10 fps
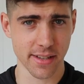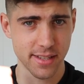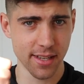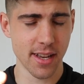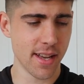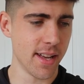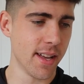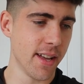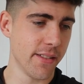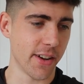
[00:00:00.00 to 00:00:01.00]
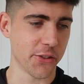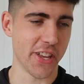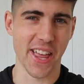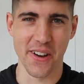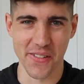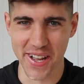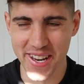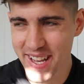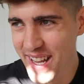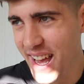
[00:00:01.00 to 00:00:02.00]
Thanks for that one.
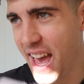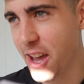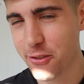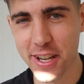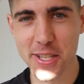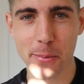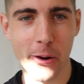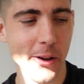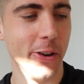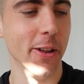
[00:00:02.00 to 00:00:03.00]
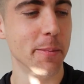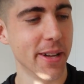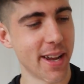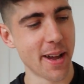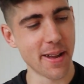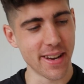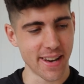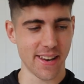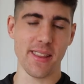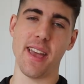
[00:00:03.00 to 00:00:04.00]
Great support and all.
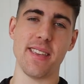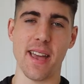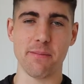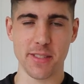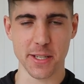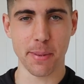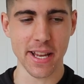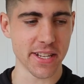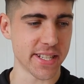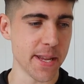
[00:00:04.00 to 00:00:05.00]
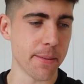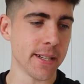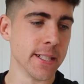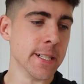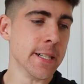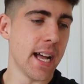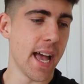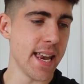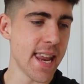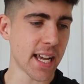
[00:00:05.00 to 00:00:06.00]
But just plan your sleep.
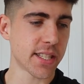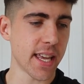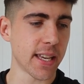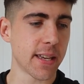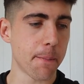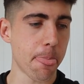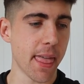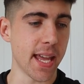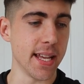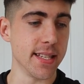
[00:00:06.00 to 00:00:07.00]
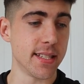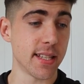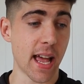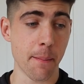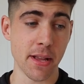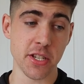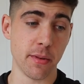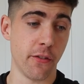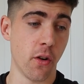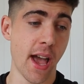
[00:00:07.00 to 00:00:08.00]
Next thing is, I mentioned
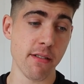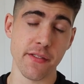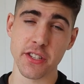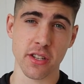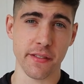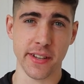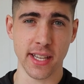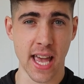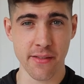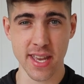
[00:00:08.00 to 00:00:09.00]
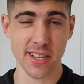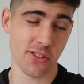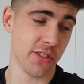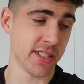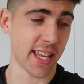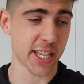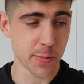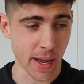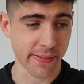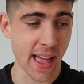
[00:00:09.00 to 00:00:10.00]
before, everything's going to feel heavier. So just
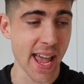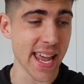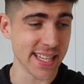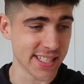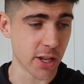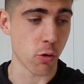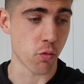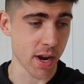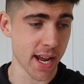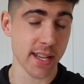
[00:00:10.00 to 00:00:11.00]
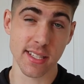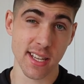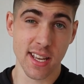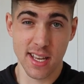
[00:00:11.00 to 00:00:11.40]
expect that into the race.